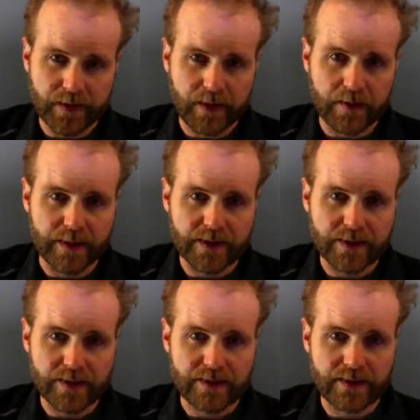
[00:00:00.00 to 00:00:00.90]
It's
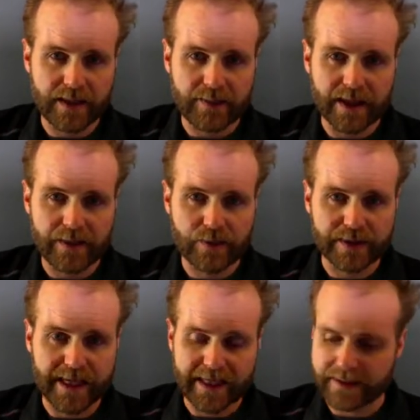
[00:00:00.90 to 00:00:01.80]
just not able
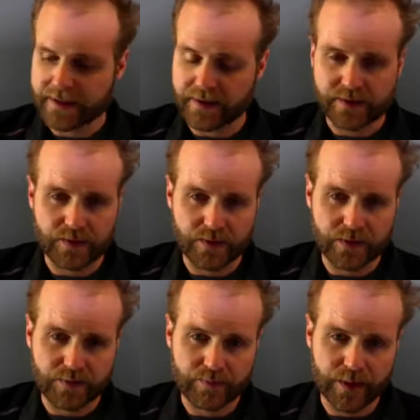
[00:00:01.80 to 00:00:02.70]
to access
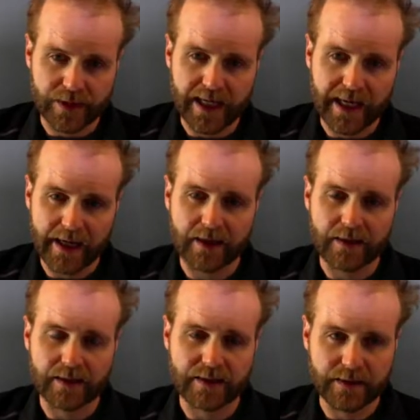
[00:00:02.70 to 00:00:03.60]
those much
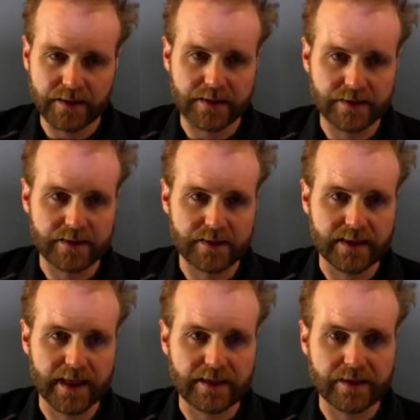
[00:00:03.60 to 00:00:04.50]
higher conductances
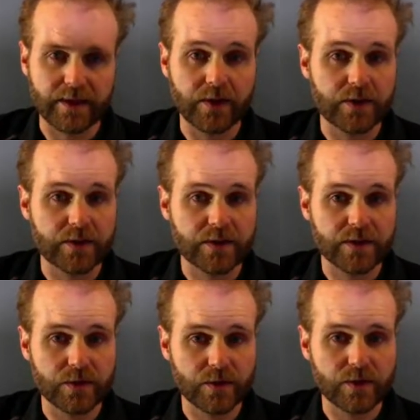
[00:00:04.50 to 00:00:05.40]
as the others
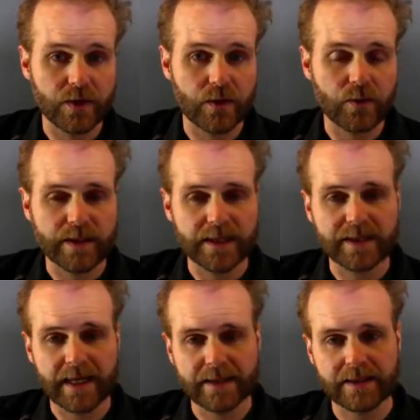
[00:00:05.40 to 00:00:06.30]
do. So we
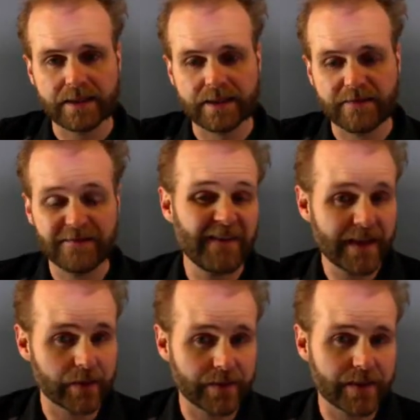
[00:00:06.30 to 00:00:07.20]
technically
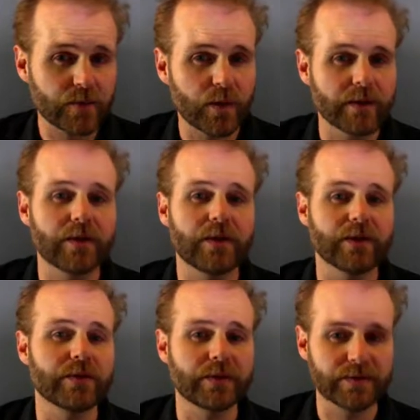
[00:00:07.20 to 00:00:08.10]
failed this one,
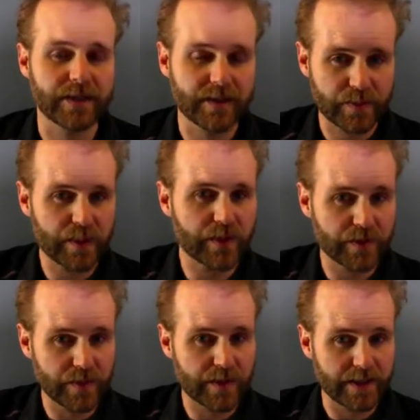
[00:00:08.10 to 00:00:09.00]
although there does appear
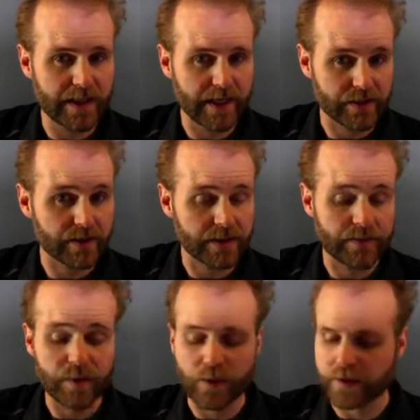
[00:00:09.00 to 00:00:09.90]
to be actually a
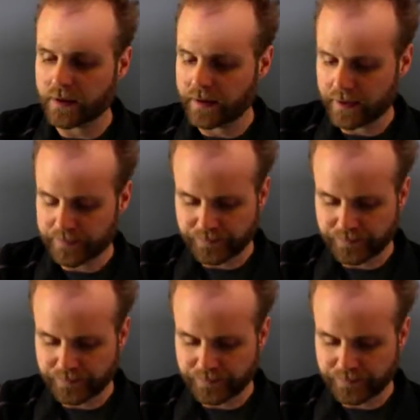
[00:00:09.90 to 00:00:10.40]
memristor here.